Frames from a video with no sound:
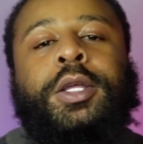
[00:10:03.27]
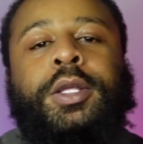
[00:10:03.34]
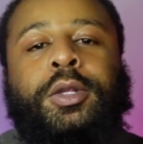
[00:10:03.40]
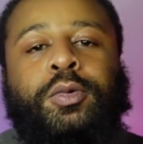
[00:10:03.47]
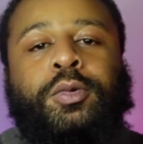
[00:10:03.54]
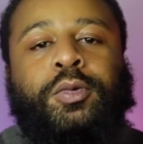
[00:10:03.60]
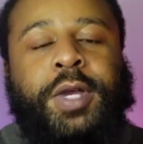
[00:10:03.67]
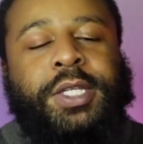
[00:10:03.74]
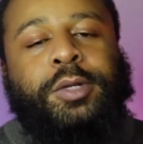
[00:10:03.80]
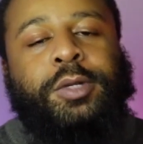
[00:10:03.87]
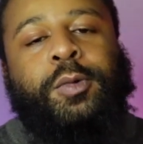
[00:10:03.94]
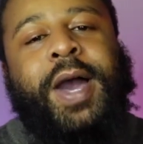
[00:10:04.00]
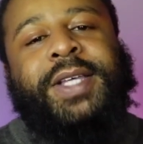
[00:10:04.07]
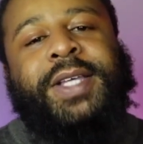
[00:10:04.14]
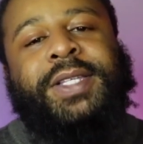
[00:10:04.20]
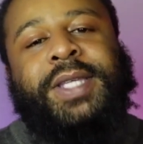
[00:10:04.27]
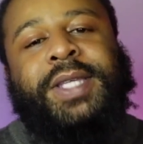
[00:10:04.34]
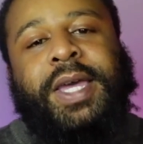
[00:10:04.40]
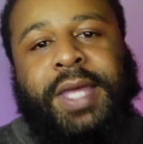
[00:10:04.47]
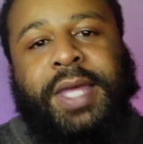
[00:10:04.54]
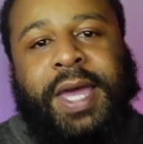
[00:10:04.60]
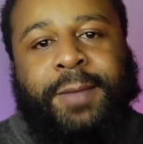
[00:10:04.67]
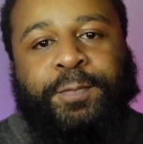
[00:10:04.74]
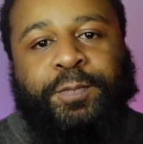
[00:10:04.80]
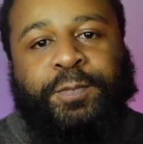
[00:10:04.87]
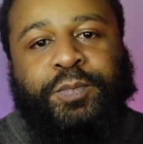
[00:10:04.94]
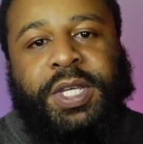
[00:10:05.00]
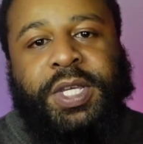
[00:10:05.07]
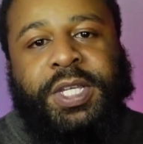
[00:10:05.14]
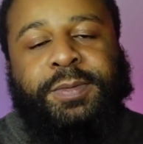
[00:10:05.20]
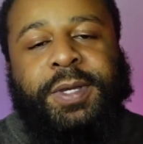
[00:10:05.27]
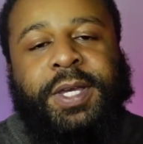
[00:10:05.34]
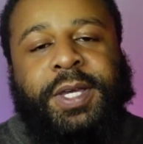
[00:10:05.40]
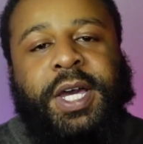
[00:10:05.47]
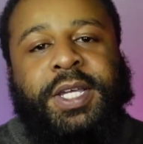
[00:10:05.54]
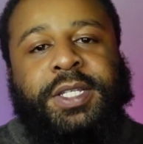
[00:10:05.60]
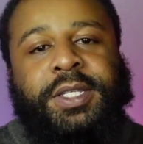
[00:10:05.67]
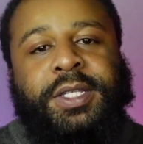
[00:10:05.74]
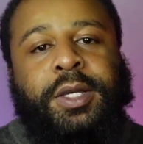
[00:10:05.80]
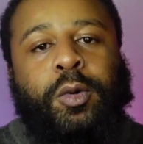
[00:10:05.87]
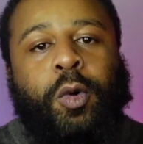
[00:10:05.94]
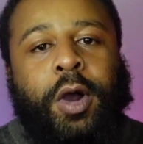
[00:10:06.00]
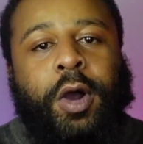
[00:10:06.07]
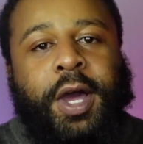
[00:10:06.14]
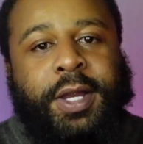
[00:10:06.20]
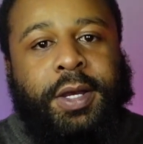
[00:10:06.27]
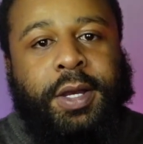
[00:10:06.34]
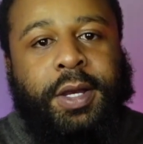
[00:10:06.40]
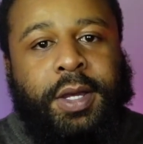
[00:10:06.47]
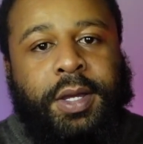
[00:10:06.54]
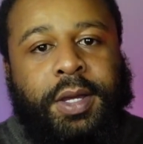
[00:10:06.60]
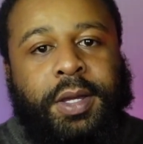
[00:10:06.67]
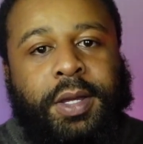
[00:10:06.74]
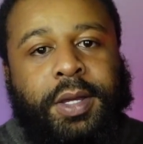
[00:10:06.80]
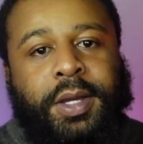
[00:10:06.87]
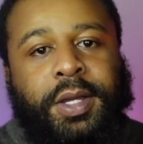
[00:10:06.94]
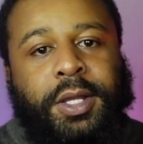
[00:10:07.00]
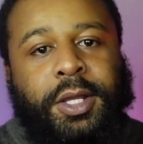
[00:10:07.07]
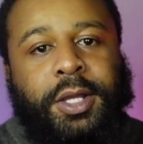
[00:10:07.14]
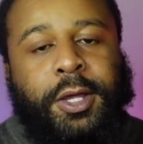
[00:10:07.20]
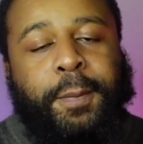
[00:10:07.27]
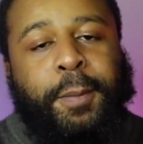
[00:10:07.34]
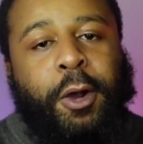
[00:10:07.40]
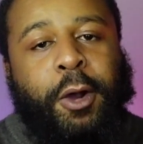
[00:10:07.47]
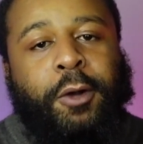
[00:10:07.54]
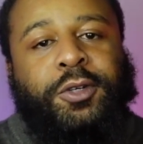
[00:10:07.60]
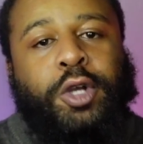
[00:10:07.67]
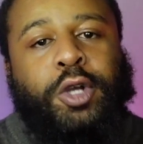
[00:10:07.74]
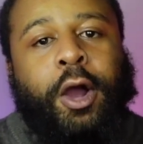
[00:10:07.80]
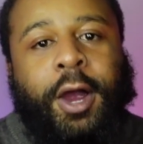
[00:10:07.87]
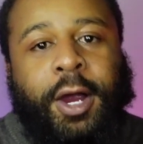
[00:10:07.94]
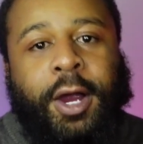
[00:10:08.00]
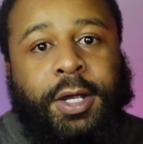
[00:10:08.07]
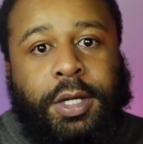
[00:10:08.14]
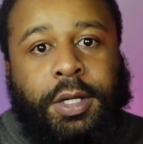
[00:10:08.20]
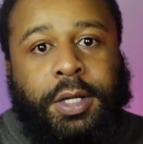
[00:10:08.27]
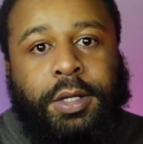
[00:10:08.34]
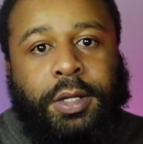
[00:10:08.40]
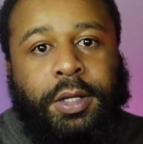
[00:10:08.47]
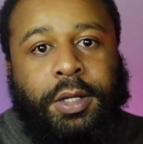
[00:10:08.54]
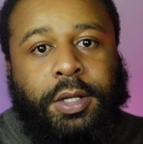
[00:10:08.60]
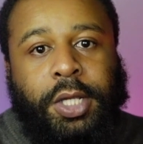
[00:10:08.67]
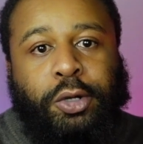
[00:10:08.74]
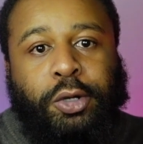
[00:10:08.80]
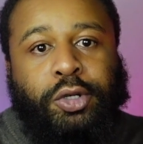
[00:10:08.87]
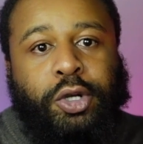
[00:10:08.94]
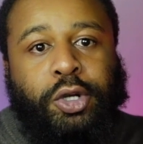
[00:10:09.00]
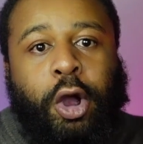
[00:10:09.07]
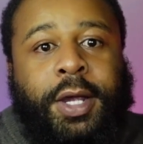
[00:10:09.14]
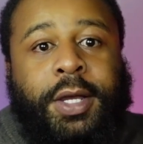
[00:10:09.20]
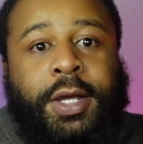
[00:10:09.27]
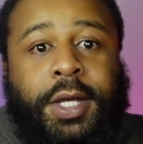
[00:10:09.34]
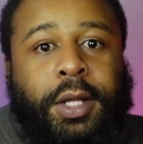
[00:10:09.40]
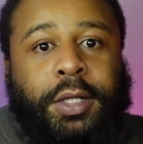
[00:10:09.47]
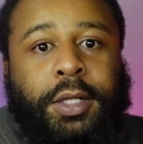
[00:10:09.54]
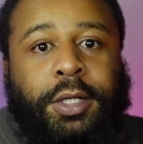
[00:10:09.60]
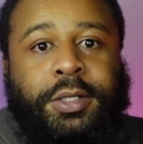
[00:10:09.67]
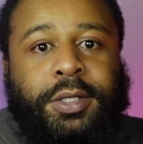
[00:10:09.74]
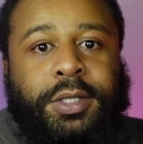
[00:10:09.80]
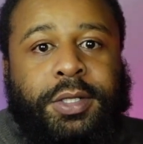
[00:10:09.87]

The reason why I say that is because, one, they're both dark. They're dark colors.